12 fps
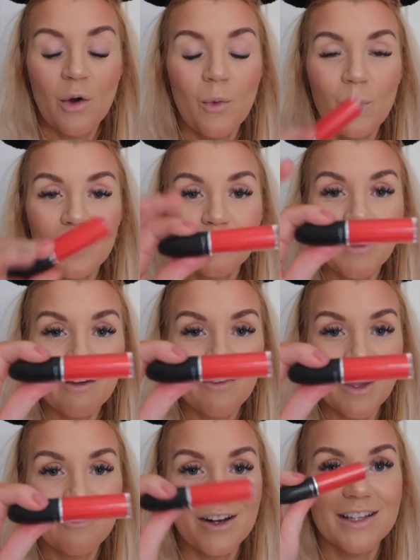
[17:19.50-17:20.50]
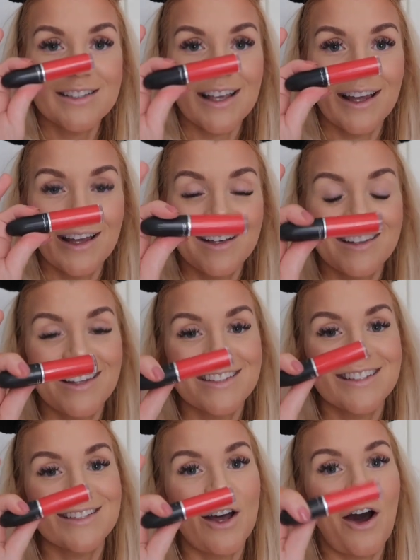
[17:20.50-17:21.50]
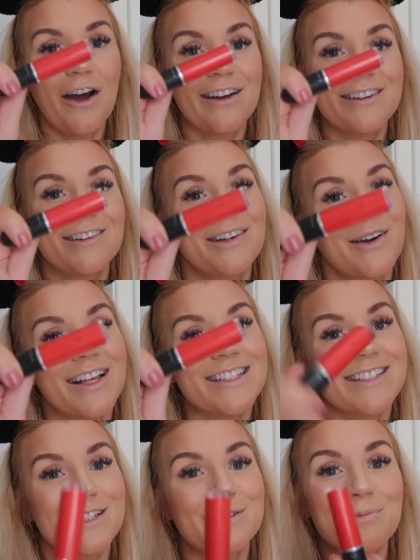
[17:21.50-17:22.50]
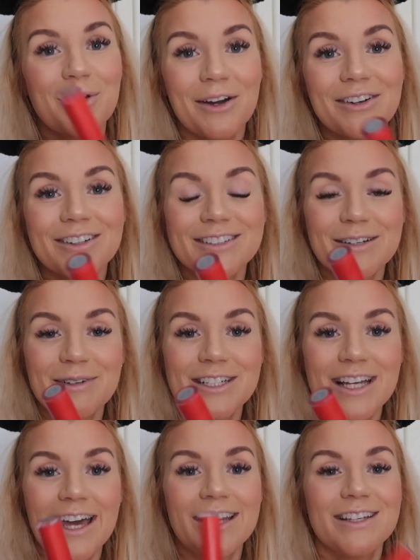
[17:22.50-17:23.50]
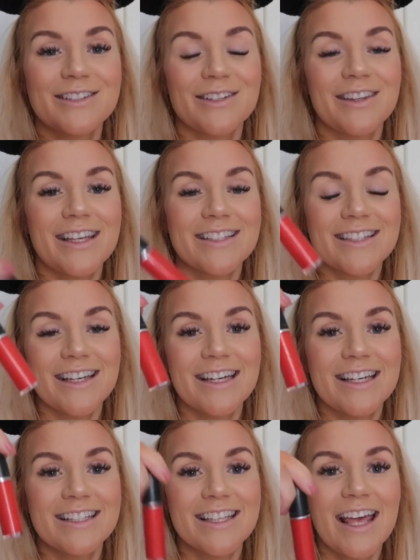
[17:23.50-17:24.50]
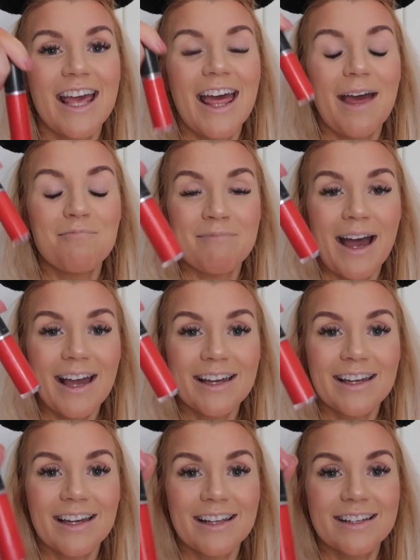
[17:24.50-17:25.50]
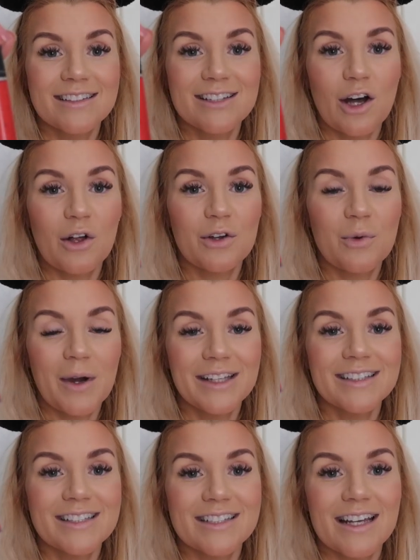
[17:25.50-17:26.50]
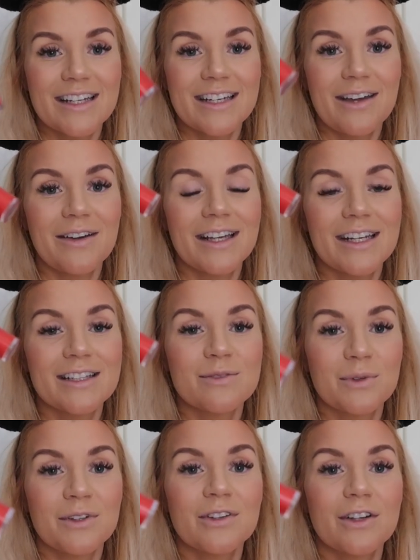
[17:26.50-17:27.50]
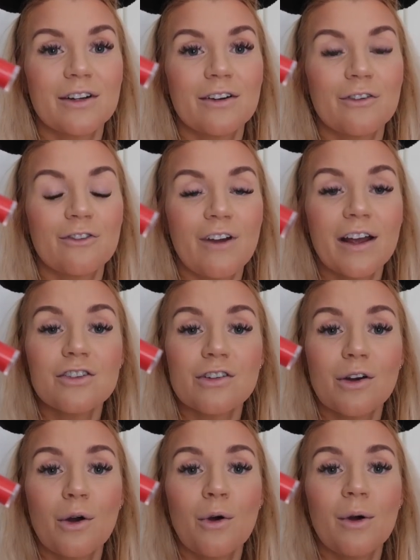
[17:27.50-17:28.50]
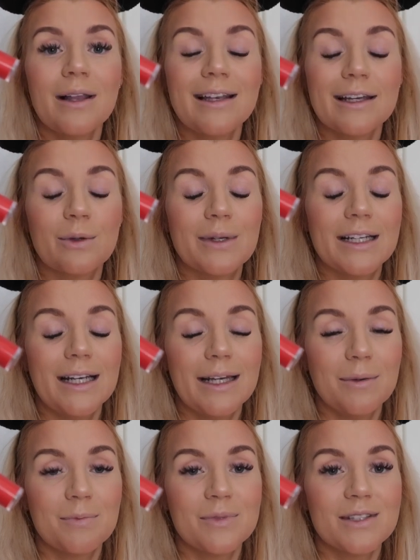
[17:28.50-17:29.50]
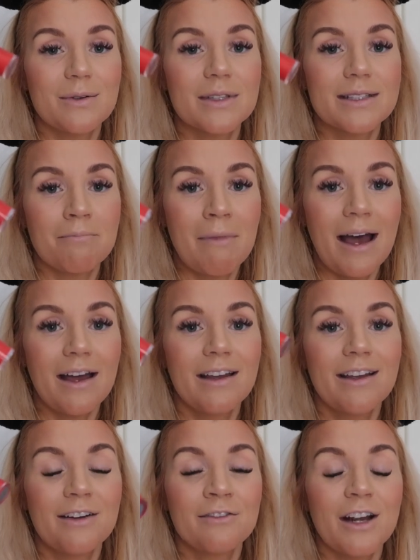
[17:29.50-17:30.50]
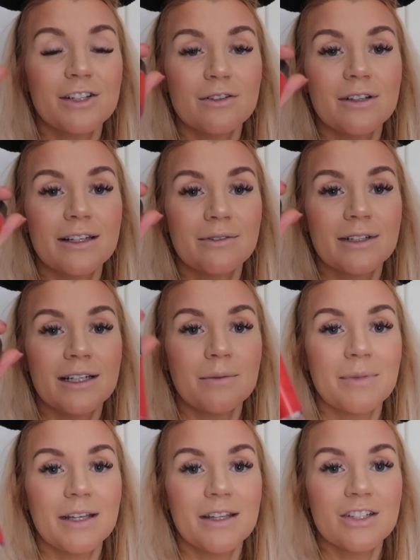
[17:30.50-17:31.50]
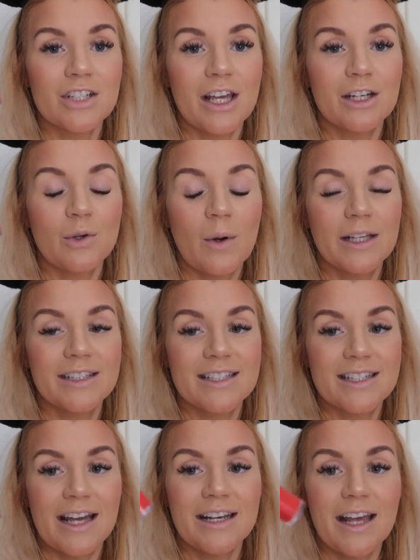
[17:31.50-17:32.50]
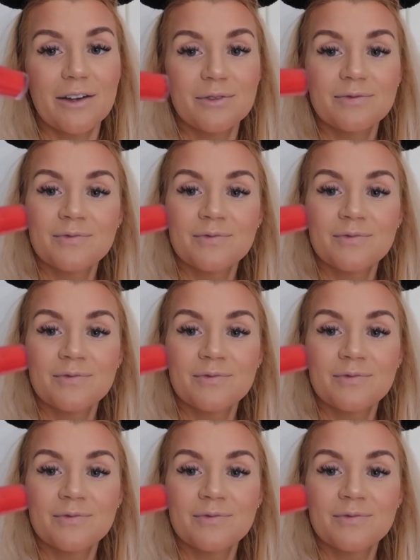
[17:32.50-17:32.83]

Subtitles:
one of my favorites, and this is a highly requested product on my channel. So this is MAC and it's called Quite the Standout, and it's one of their retro liquid lips. So it's a matte retro liquid lip in the shade Quite the Standout,